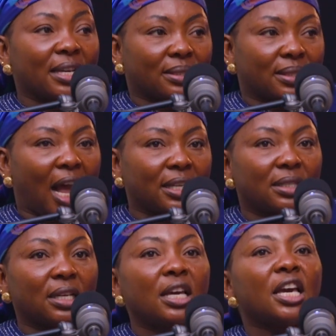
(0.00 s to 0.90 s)
that
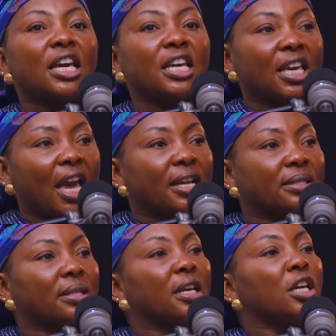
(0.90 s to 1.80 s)

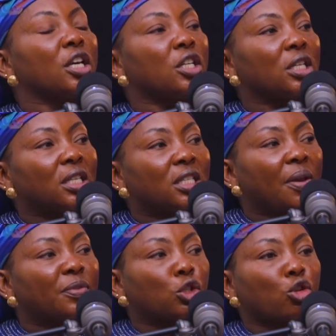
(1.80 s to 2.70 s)
yes,
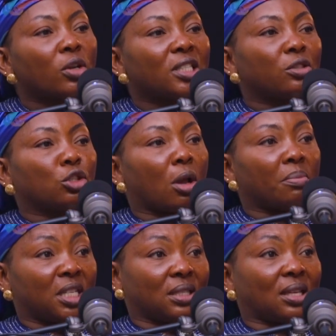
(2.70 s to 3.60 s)
they've shown some
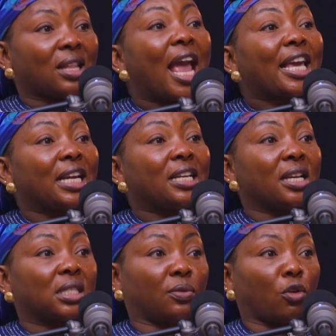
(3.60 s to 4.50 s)

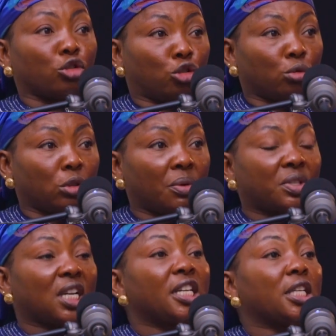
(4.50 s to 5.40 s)
dislikeness for you. You've
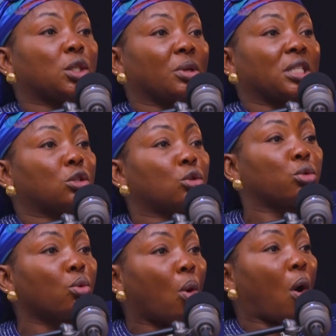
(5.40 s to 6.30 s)
seen it with
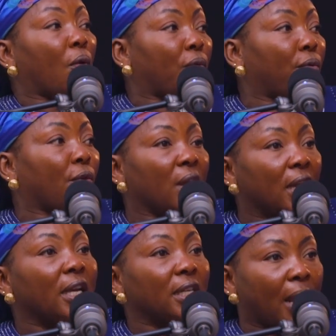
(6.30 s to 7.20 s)
2 of
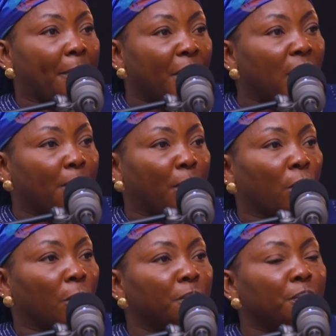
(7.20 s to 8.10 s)
the
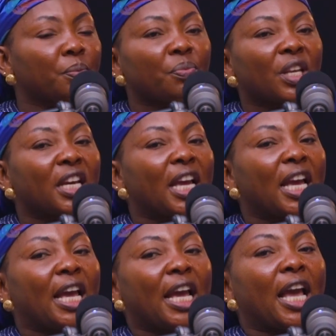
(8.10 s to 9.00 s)
people.
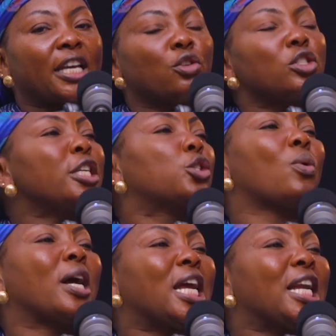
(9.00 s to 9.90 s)
You need to
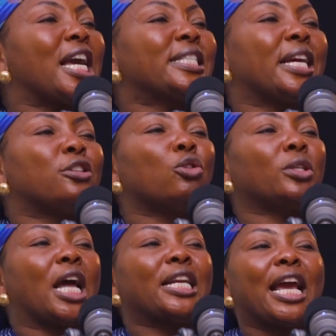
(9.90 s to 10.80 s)
analyze and know
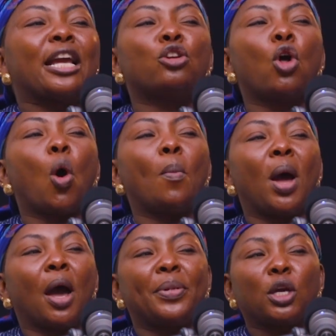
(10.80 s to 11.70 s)
that they're
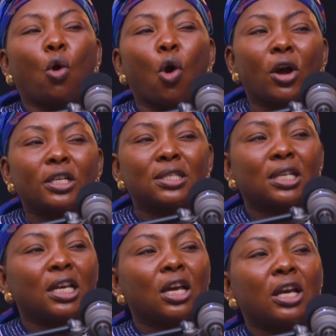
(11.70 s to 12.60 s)
normal because
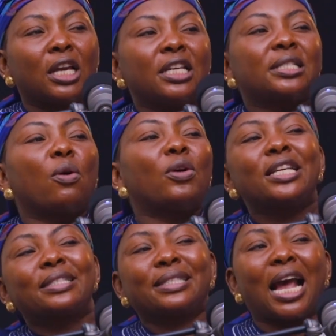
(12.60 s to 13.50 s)
he's the only
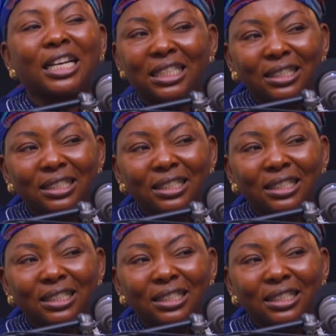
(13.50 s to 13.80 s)
son.